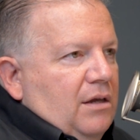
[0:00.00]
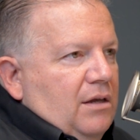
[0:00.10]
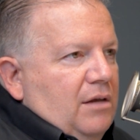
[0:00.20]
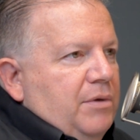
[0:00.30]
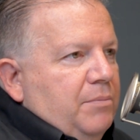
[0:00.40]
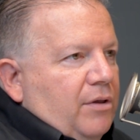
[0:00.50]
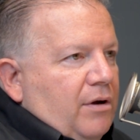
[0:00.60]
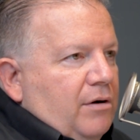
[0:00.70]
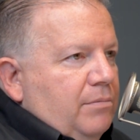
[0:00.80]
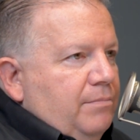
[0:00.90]
and people
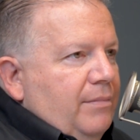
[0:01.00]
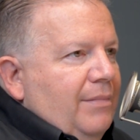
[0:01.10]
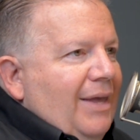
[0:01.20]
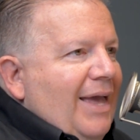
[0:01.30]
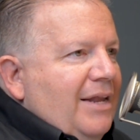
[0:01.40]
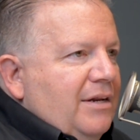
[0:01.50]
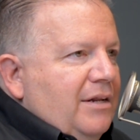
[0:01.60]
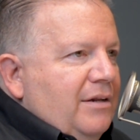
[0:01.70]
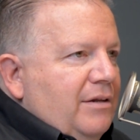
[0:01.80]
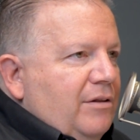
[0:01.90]
are
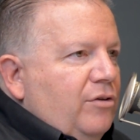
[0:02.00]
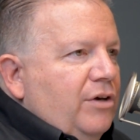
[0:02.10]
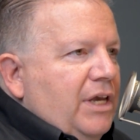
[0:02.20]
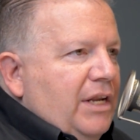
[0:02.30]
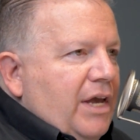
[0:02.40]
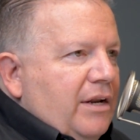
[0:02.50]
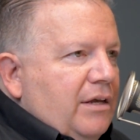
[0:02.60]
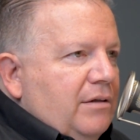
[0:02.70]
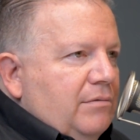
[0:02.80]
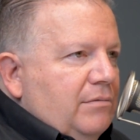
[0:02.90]
editing it, looking at
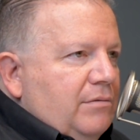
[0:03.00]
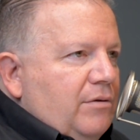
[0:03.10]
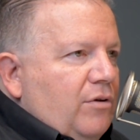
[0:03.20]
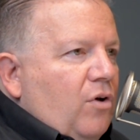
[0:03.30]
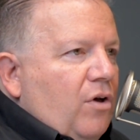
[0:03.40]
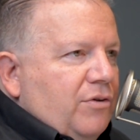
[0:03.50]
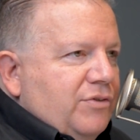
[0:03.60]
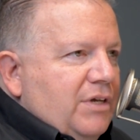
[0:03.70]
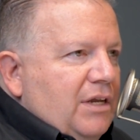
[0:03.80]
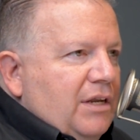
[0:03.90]
it, all
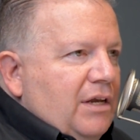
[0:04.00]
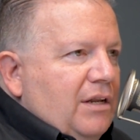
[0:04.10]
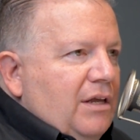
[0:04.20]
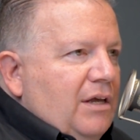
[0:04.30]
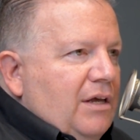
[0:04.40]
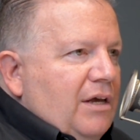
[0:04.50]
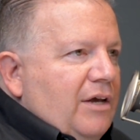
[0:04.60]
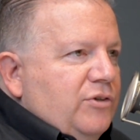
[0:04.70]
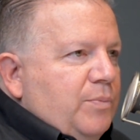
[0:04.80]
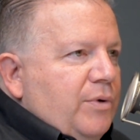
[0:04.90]
seeing it,
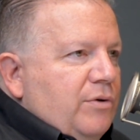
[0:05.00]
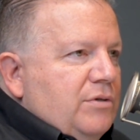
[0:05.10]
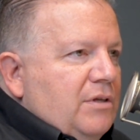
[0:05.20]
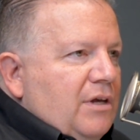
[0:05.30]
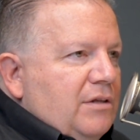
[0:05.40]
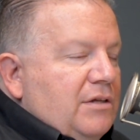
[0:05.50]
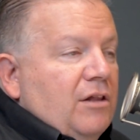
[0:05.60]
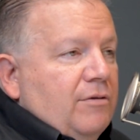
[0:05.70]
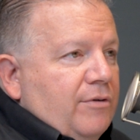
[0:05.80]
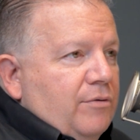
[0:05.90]
as opposed to the
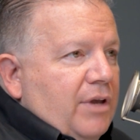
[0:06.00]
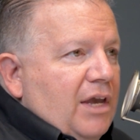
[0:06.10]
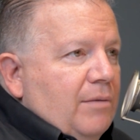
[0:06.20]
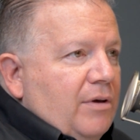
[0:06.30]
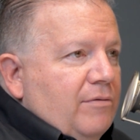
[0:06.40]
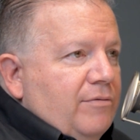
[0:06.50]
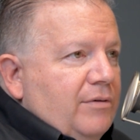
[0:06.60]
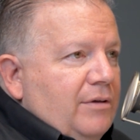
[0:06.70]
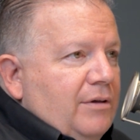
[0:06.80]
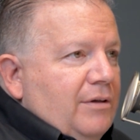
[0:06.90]
telephone game of,
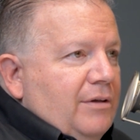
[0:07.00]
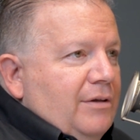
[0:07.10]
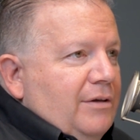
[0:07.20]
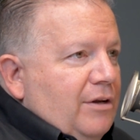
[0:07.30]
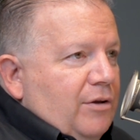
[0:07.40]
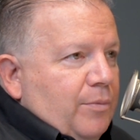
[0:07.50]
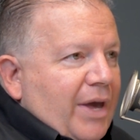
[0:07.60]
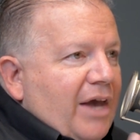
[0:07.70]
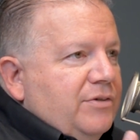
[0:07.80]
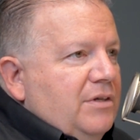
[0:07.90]
you're
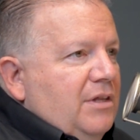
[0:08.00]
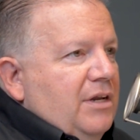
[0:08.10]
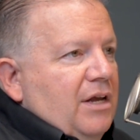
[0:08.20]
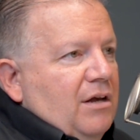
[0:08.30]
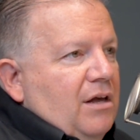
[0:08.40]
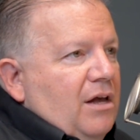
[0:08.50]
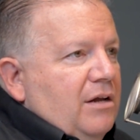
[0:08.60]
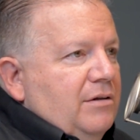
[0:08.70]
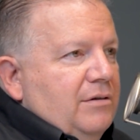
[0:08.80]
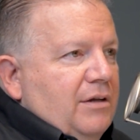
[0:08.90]
passing the data
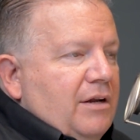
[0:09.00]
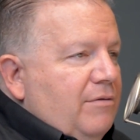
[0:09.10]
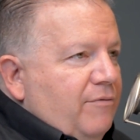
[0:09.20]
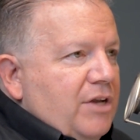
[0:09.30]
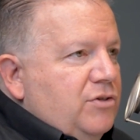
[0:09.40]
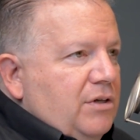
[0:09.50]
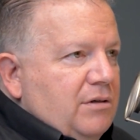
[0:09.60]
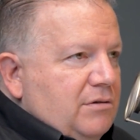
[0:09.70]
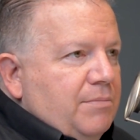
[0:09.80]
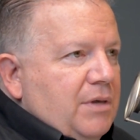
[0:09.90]
on, and eventually
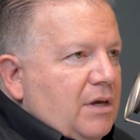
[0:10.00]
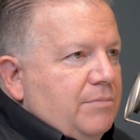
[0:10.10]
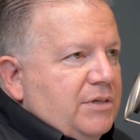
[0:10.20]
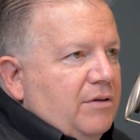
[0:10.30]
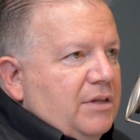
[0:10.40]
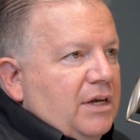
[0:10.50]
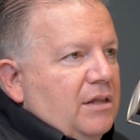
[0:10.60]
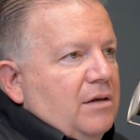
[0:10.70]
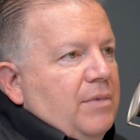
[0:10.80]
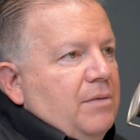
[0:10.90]
something comes out at the
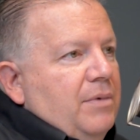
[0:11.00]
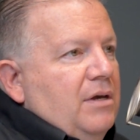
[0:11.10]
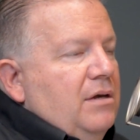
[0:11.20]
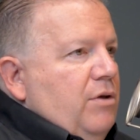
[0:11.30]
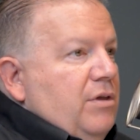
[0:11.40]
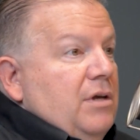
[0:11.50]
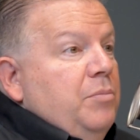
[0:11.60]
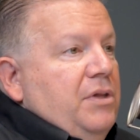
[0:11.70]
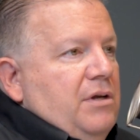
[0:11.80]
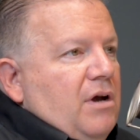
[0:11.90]
end that may be, the
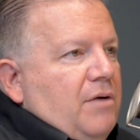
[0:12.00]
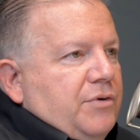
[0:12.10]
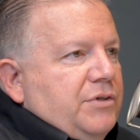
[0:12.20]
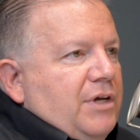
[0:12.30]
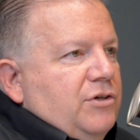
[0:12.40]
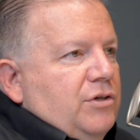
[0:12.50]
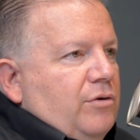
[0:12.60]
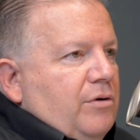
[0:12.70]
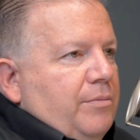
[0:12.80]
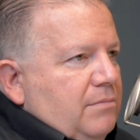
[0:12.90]
complete conversation,
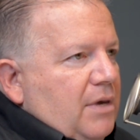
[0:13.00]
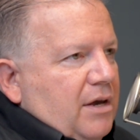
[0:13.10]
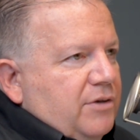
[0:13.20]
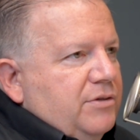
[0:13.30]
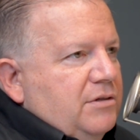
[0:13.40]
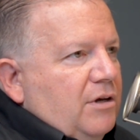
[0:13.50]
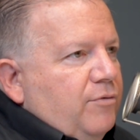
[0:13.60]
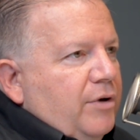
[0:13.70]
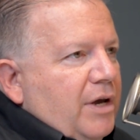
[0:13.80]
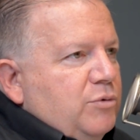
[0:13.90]
or I guess the
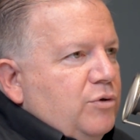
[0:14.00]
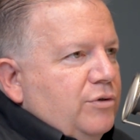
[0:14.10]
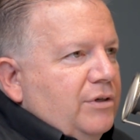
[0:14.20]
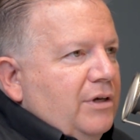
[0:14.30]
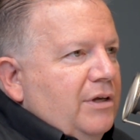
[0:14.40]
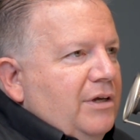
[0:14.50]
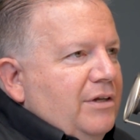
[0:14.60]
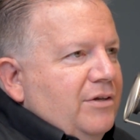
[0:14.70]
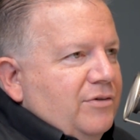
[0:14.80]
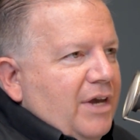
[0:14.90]
telephone game is usually
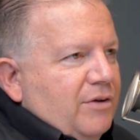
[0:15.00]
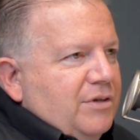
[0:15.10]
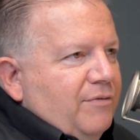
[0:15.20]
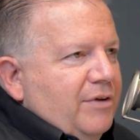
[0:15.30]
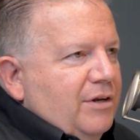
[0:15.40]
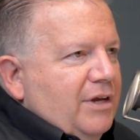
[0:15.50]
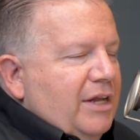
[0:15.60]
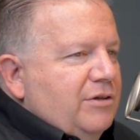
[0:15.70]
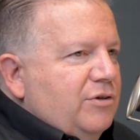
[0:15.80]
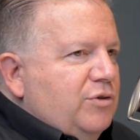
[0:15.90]
to say how stuff can
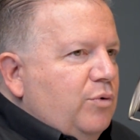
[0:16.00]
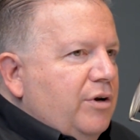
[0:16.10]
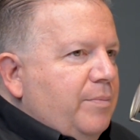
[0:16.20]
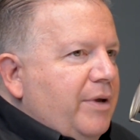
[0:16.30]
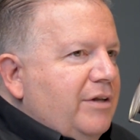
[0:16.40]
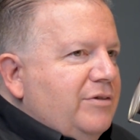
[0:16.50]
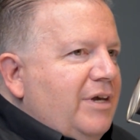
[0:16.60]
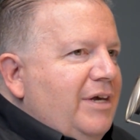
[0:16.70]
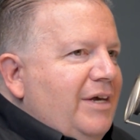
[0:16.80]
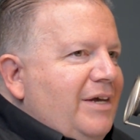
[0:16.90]
get distorted, but it's
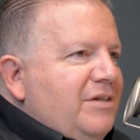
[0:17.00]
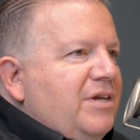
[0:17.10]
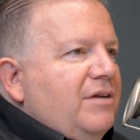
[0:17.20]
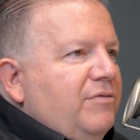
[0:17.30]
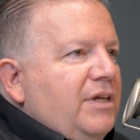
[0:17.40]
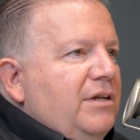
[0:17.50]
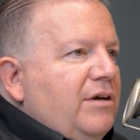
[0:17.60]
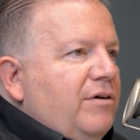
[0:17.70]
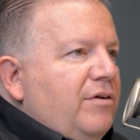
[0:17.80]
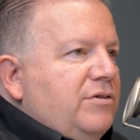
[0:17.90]
instead of
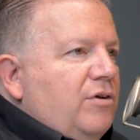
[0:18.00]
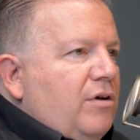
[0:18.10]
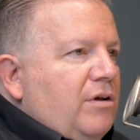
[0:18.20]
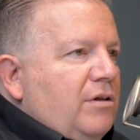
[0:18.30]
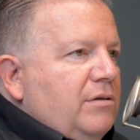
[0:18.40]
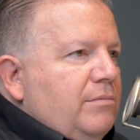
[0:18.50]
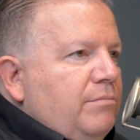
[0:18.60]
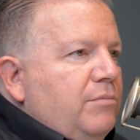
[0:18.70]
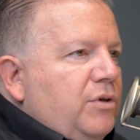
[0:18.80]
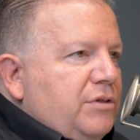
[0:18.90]
linear, it's all
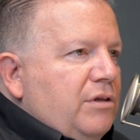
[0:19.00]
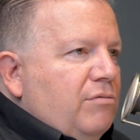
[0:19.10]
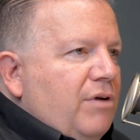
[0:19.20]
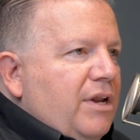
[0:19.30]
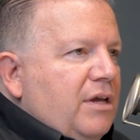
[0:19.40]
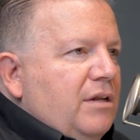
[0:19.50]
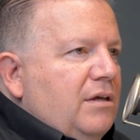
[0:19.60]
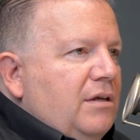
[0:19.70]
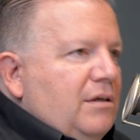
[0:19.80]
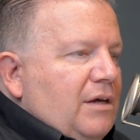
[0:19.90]
multi-threaded
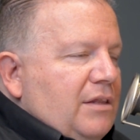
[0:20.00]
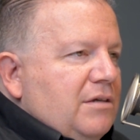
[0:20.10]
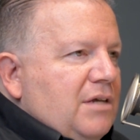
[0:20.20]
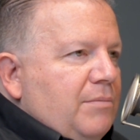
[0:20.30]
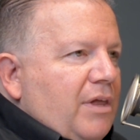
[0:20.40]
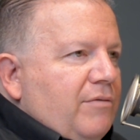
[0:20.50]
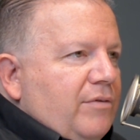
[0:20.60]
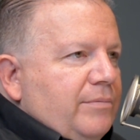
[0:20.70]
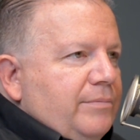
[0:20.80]
at the same level.